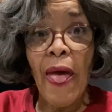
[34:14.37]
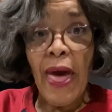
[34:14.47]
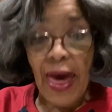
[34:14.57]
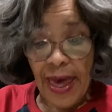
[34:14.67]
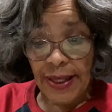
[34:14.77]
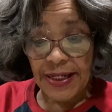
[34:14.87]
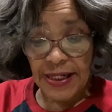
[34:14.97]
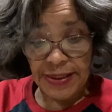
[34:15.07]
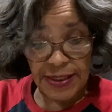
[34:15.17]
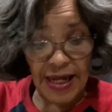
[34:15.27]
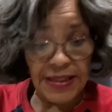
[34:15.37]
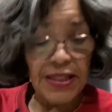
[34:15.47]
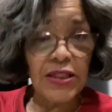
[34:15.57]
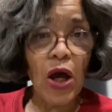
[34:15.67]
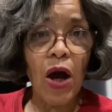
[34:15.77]
And it's nice, it's
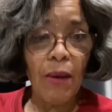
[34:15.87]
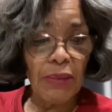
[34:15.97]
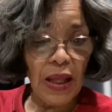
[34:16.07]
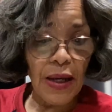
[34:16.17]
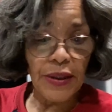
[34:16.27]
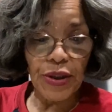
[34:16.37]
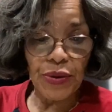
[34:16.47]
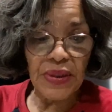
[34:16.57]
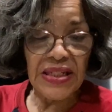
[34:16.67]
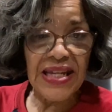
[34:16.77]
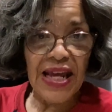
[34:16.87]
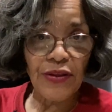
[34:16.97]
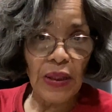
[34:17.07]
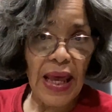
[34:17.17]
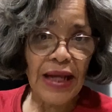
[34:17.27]
oblong, and you can take the
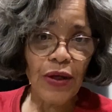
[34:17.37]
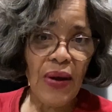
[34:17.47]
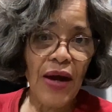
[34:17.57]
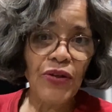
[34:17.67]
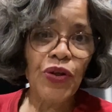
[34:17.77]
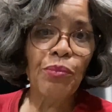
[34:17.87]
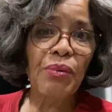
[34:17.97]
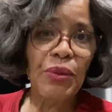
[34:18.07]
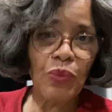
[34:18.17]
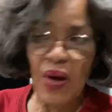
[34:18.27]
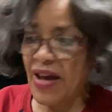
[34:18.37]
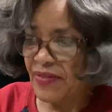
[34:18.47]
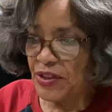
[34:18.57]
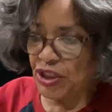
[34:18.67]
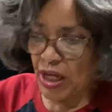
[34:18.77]
liner out and your bread will have this
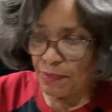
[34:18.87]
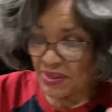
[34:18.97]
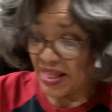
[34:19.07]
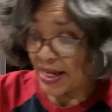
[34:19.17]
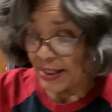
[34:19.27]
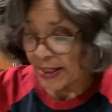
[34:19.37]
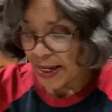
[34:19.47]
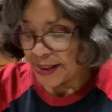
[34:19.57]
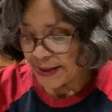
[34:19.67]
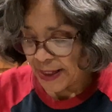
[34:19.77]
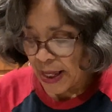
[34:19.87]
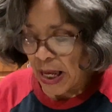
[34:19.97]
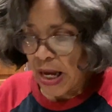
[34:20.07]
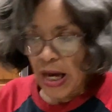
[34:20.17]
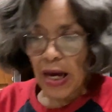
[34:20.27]
shape. It's kind of
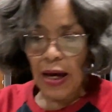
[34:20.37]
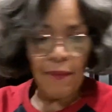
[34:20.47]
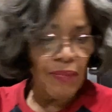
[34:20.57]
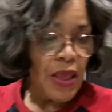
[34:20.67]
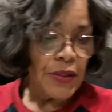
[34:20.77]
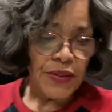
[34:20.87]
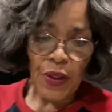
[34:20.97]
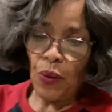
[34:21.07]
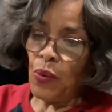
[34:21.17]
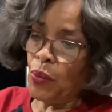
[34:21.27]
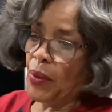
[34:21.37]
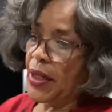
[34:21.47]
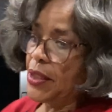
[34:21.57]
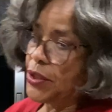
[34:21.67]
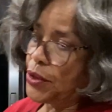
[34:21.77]
nice. So what I
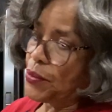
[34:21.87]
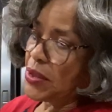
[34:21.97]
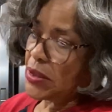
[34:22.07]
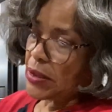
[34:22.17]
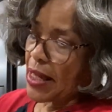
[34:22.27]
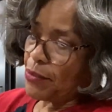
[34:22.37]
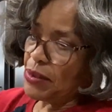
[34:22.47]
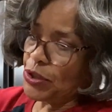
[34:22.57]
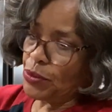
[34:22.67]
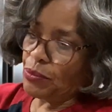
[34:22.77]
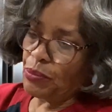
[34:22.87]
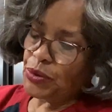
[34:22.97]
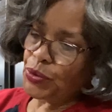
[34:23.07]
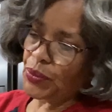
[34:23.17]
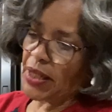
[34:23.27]
do is, like we do when we're
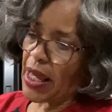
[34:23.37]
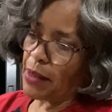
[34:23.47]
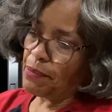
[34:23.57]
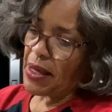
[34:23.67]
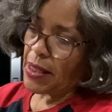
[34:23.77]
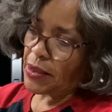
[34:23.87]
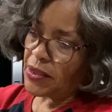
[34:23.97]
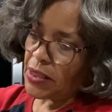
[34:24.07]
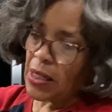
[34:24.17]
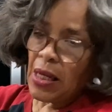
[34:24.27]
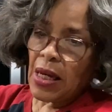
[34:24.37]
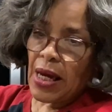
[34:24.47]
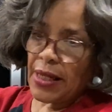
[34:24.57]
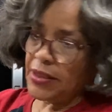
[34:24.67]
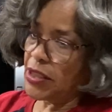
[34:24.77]
doing cake pans, I
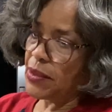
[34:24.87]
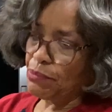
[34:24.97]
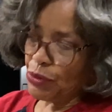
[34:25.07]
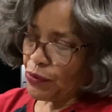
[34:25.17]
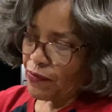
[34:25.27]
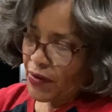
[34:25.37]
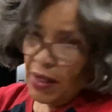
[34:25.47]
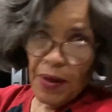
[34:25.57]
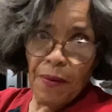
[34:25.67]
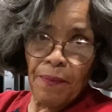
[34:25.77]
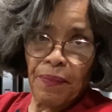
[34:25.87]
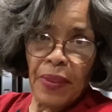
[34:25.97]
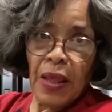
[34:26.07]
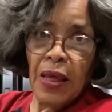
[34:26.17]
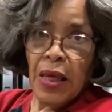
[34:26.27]
just move
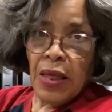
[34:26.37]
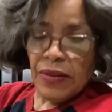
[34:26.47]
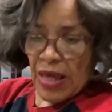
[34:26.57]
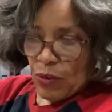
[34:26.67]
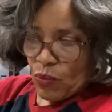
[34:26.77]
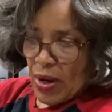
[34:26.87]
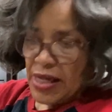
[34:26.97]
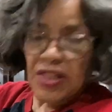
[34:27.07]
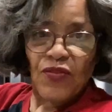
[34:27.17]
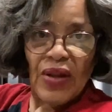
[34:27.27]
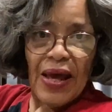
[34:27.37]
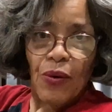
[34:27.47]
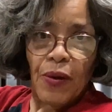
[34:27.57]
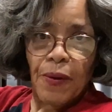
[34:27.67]
that rice flour